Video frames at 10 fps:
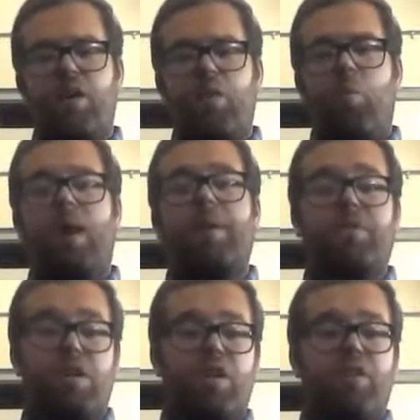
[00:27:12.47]
What I'm
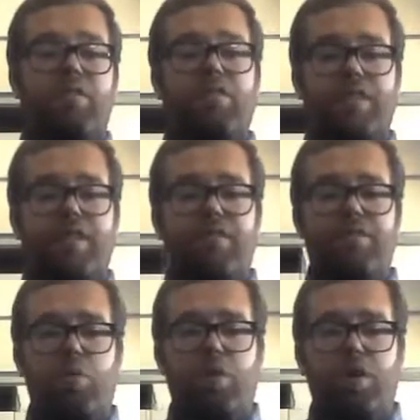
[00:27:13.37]
currently looking
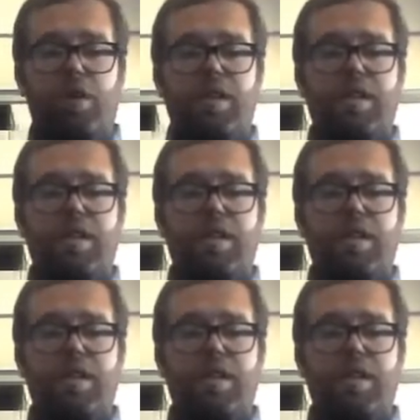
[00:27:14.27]
for